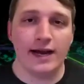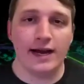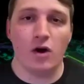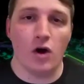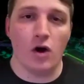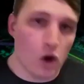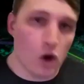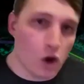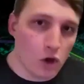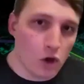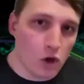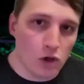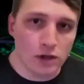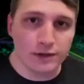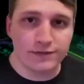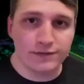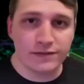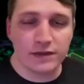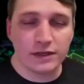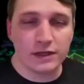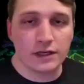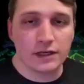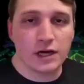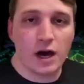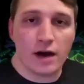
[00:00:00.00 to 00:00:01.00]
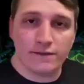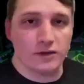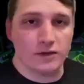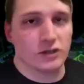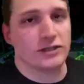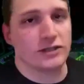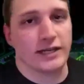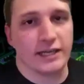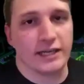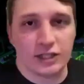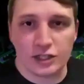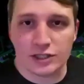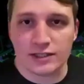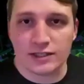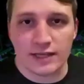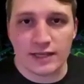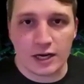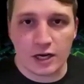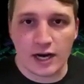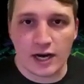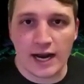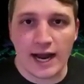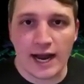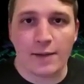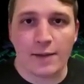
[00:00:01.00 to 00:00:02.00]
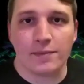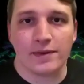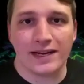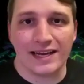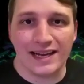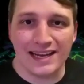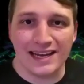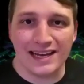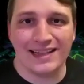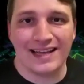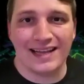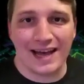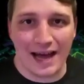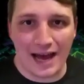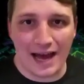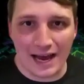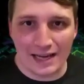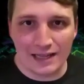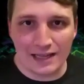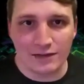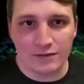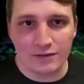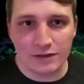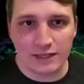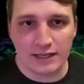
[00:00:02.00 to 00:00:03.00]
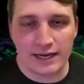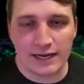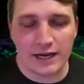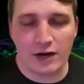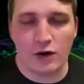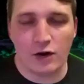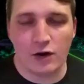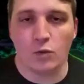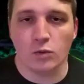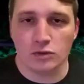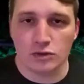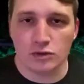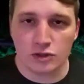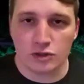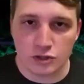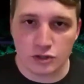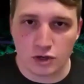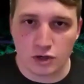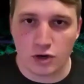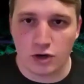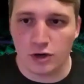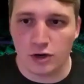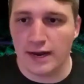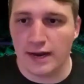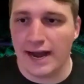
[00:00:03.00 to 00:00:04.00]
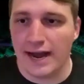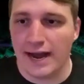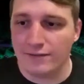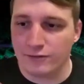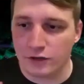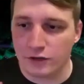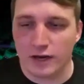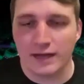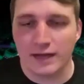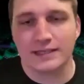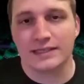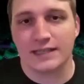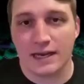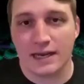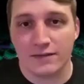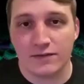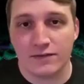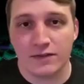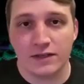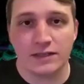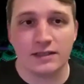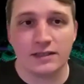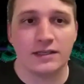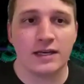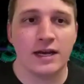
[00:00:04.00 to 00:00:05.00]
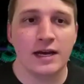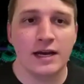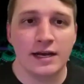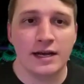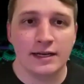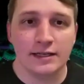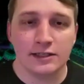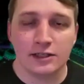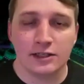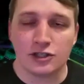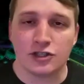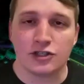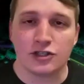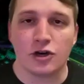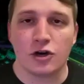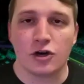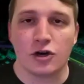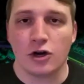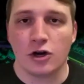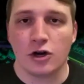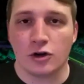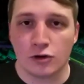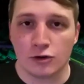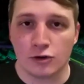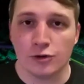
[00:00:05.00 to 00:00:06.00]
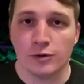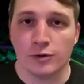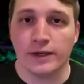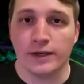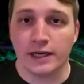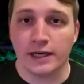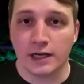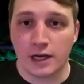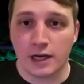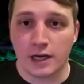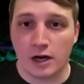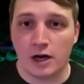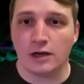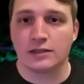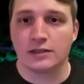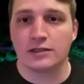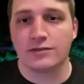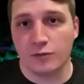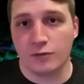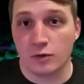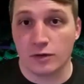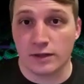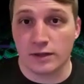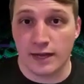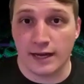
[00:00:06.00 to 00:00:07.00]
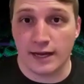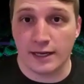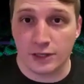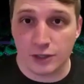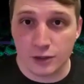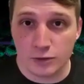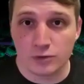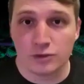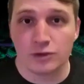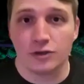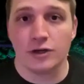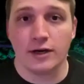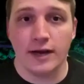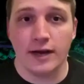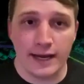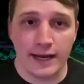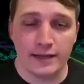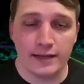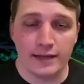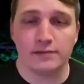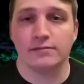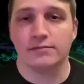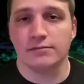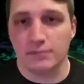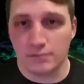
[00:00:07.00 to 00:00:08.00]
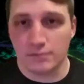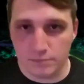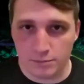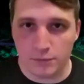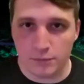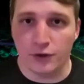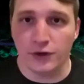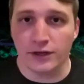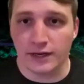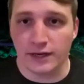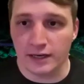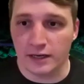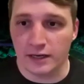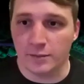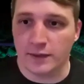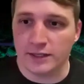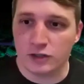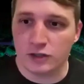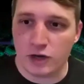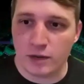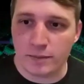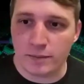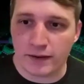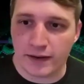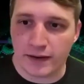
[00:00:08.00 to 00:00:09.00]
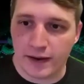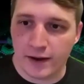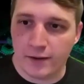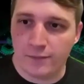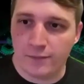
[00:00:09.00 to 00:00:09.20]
all of the conversations that are happening in that high level account will start after I save this to start accruing cost for that user and putting it into my Stripe account.